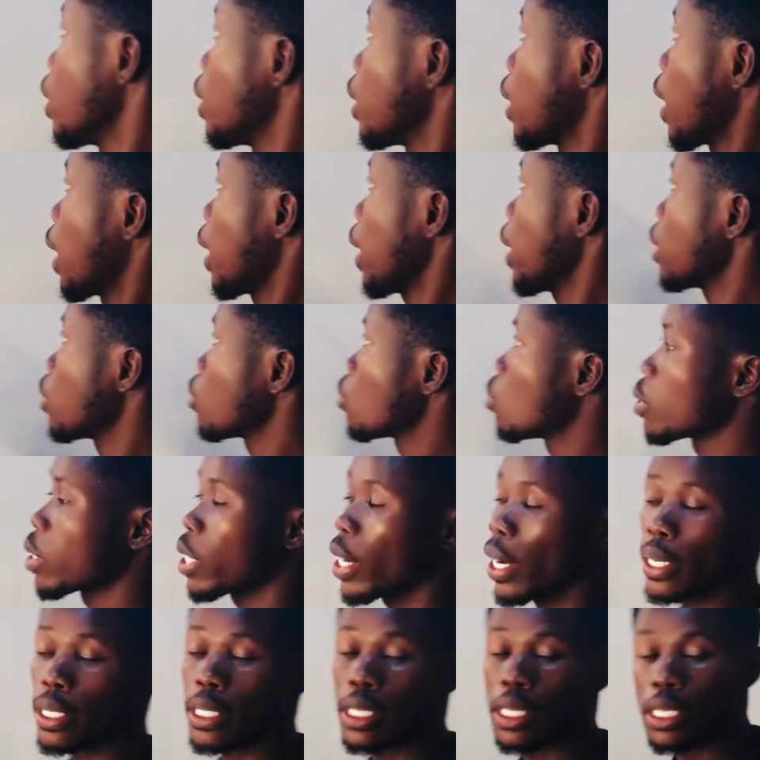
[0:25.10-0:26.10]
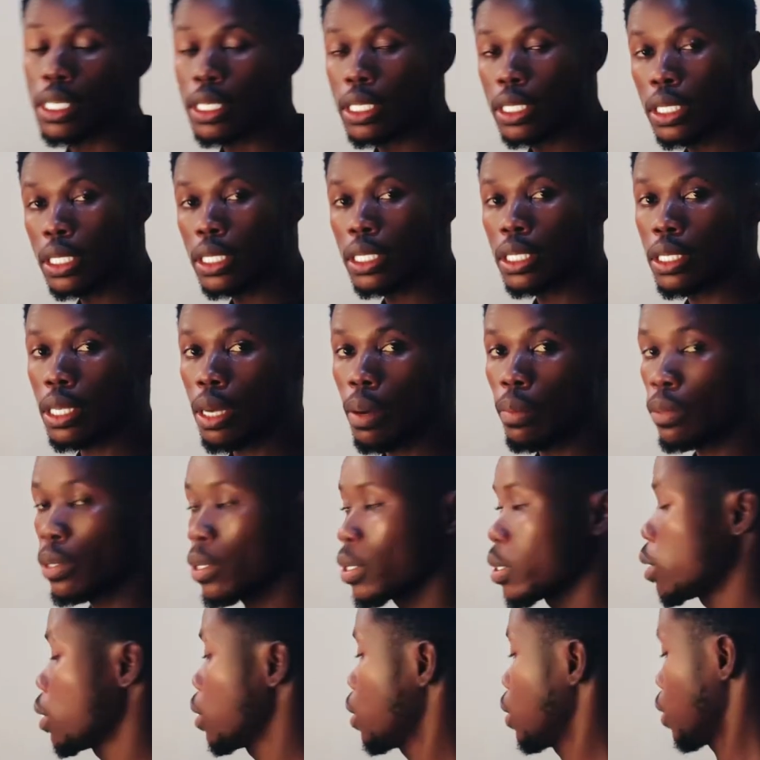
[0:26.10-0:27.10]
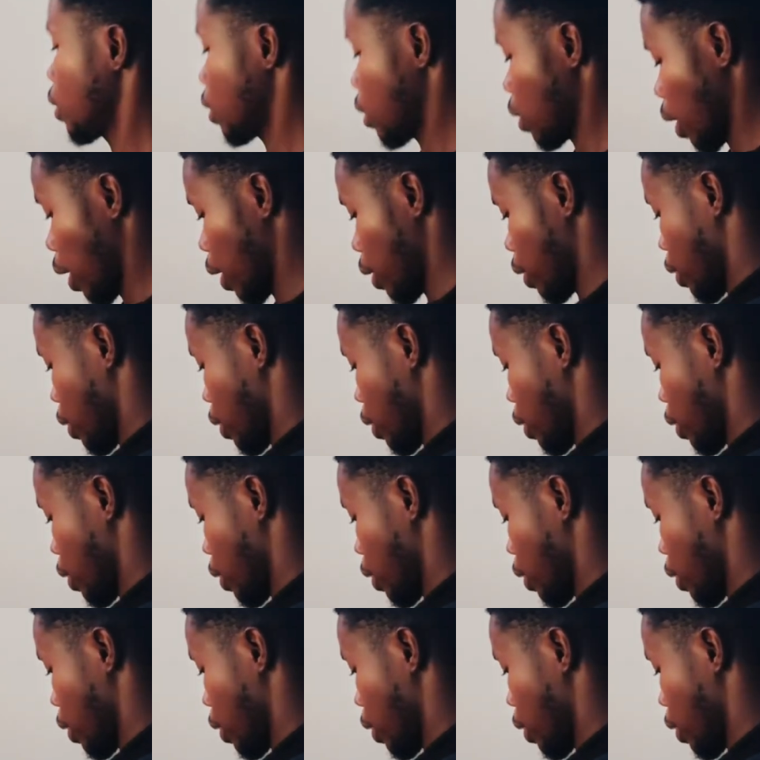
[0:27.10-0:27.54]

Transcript: Now let's look at something like